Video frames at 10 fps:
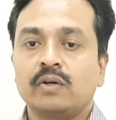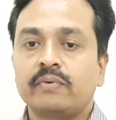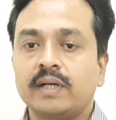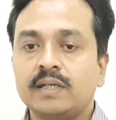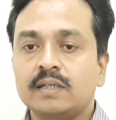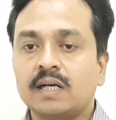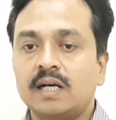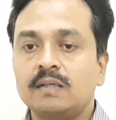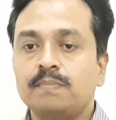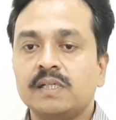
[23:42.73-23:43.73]
credit
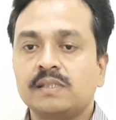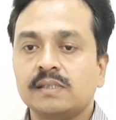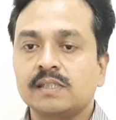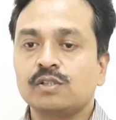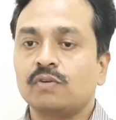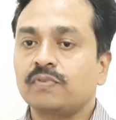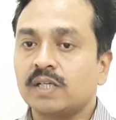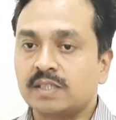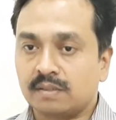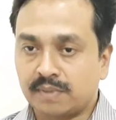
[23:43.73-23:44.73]
card purchases of
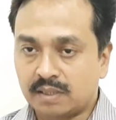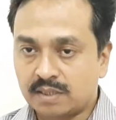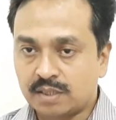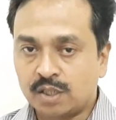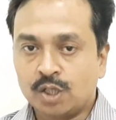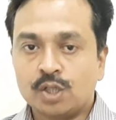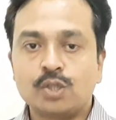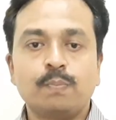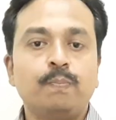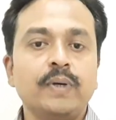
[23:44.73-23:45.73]
customers
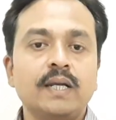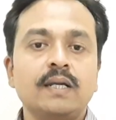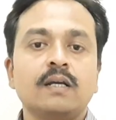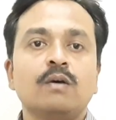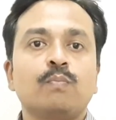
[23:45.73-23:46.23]
to build